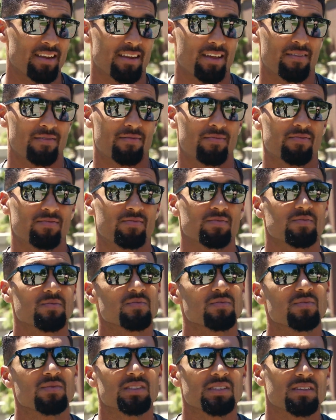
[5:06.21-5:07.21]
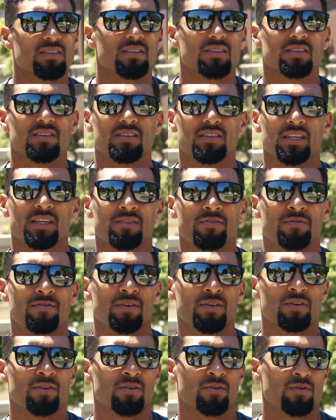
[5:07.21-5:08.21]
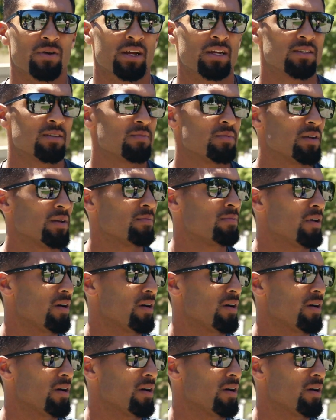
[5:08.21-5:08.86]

and I didn't feel great to be a